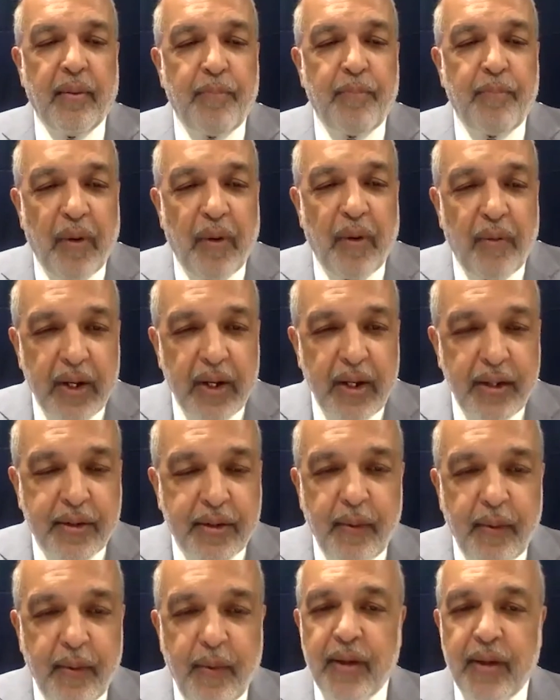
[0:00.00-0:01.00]
Bhavani
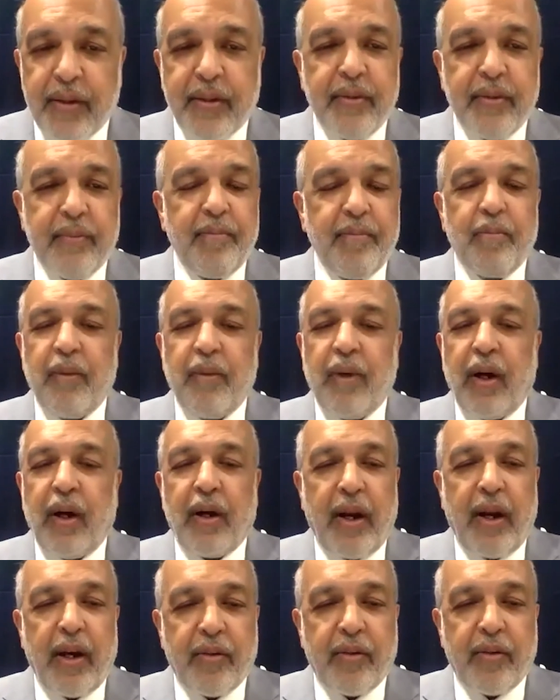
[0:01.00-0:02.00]
Srinivasan, a
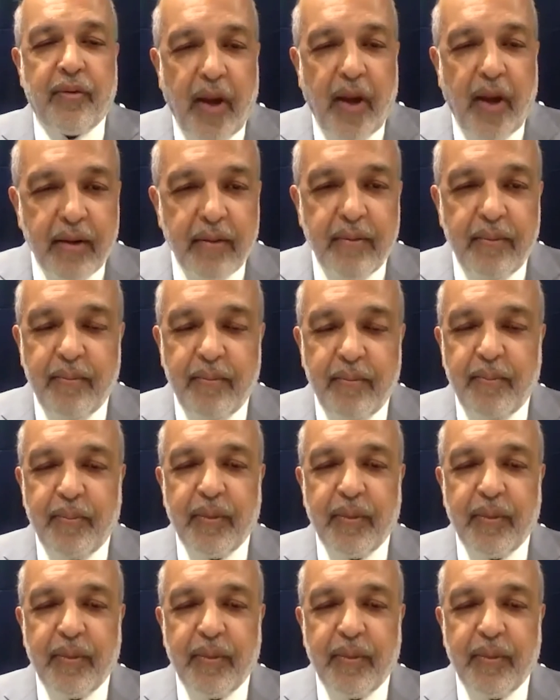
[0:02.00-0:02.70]
great friend,